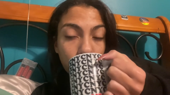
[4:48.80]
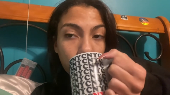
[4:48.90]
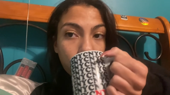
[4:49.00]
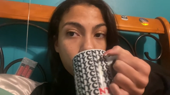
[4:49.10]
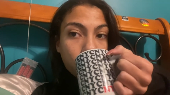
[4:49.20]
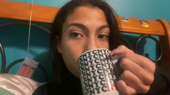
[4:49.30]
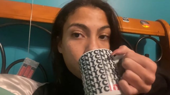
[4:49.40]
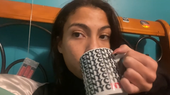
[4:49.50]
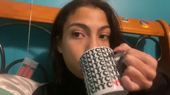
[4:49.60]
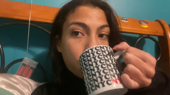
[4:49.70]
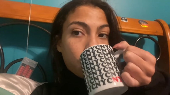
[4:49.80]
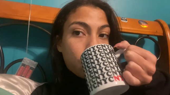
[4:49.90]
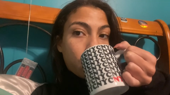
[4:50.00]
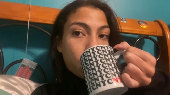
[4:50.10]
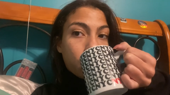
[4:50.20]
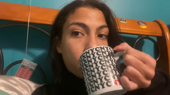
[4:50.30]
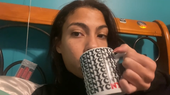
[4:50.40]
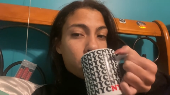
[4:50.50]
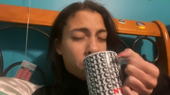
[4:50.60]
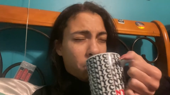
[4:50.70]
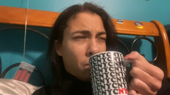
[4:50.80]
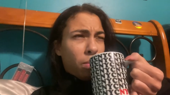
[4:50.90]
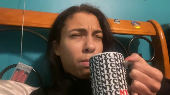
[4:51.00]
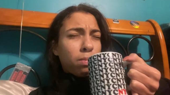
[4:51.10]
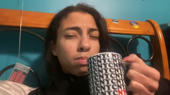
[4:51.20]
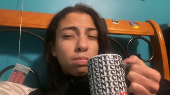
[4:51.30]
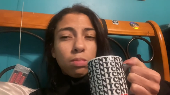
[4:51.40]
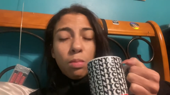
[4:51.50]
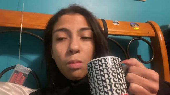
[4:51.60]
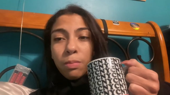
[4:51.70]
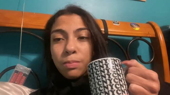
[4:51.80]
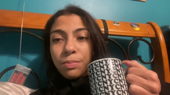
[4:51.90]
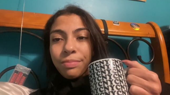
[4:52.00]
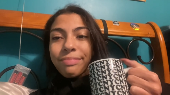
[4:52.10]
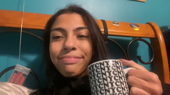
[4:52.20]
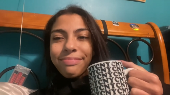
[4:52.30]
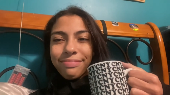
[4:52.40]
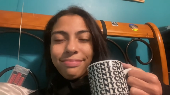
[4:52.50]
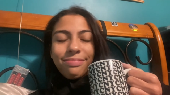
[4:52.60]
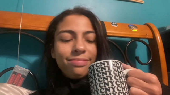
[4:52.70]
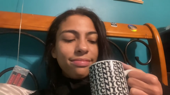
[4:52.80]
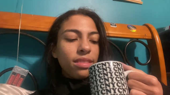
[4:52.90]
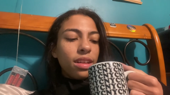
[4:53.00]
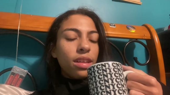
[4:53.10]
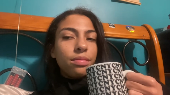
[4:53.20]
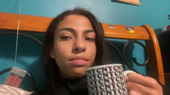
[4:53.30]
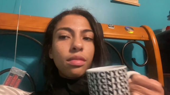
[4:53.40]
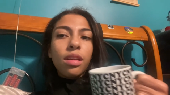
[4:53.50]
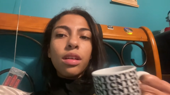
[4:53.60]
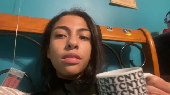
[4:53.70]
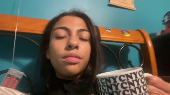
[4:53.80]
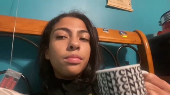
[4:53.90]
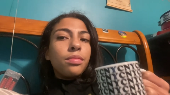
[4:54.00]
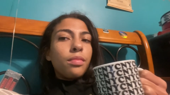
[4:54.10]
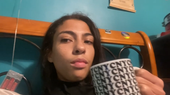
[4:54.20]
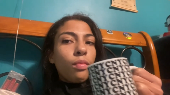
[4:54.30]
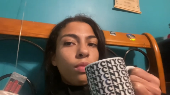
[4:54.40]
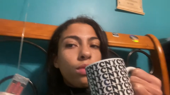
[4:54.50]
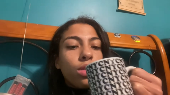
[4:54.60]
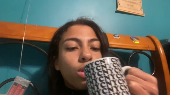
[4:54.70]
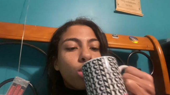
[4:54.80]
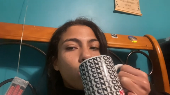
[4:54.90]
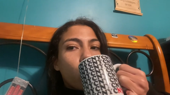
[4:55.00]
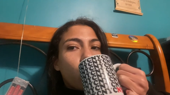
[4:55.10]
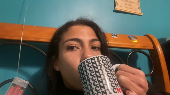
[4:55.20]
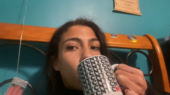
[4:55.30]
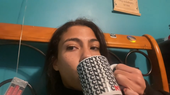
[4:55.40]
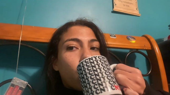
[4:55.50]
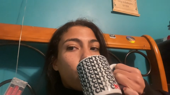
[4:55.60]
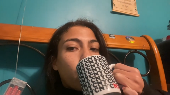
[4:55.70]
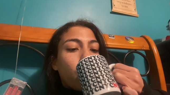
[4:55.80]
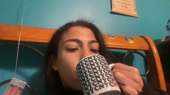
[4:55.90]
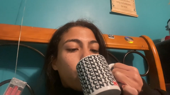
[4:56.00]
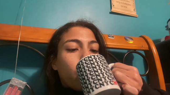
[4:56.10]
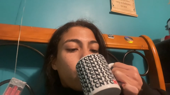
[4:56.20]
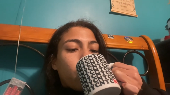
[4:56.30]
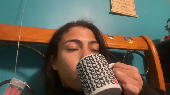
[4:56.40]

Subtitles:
(silence)